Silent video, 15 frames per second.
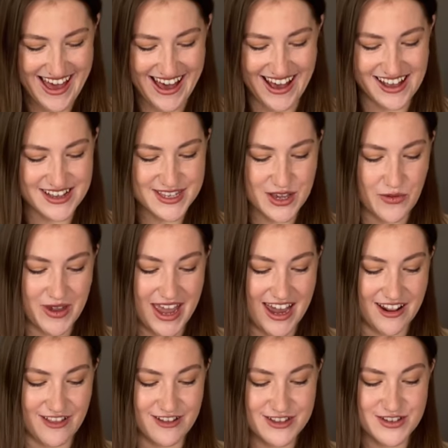uh, so we
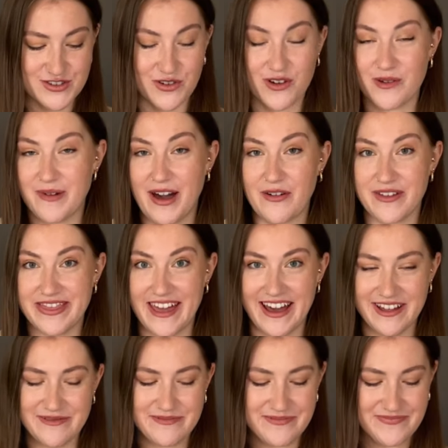had a lot to talk about with
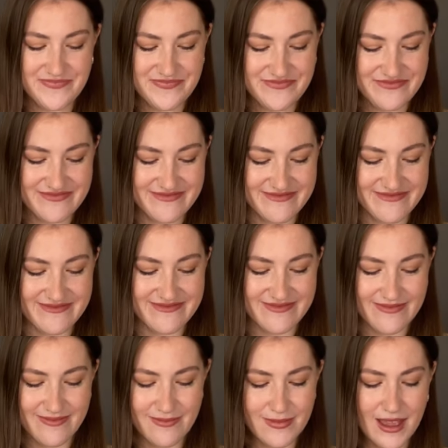that.
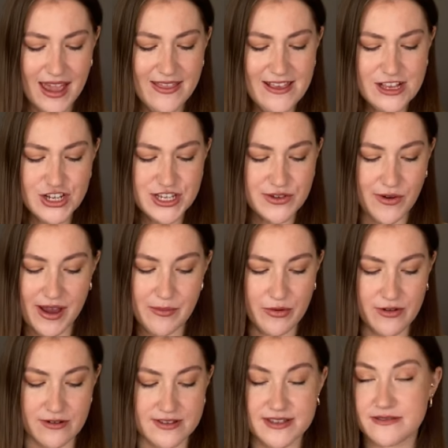And they're just great
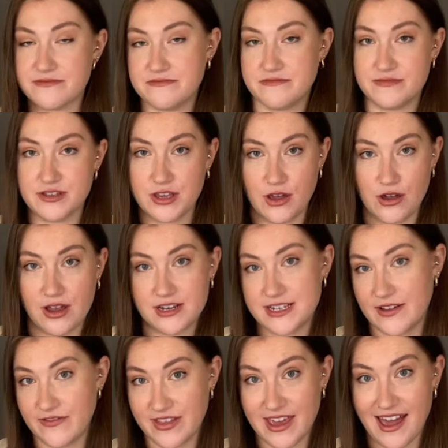books. So
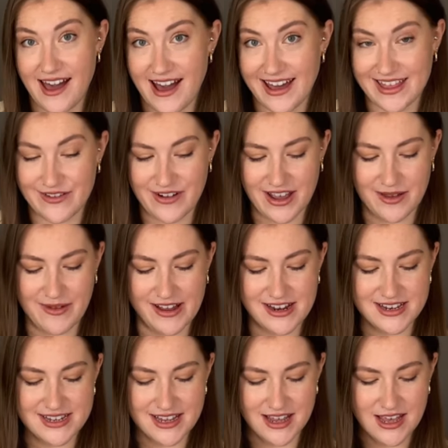definitely highly
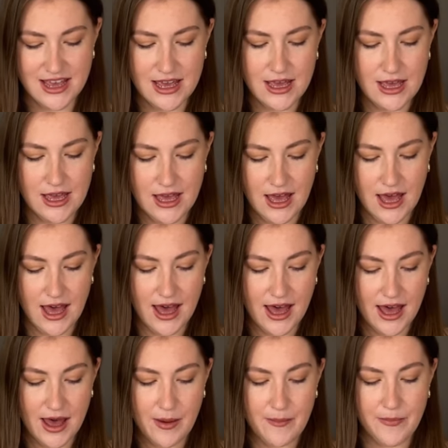recommend.
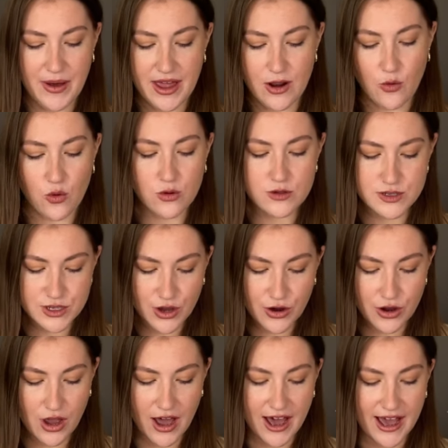Uh, but also
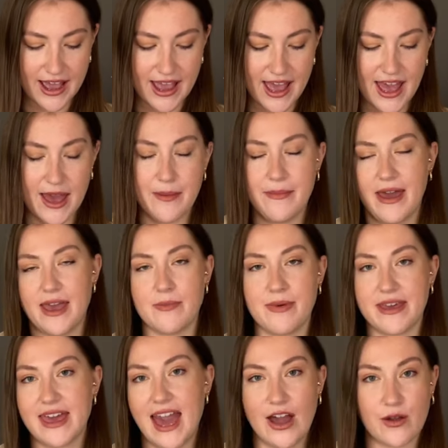I am a
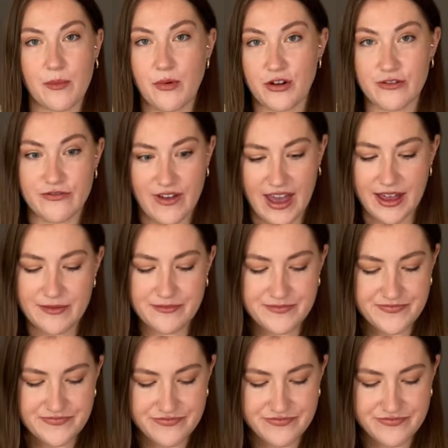big Harry Potter fan.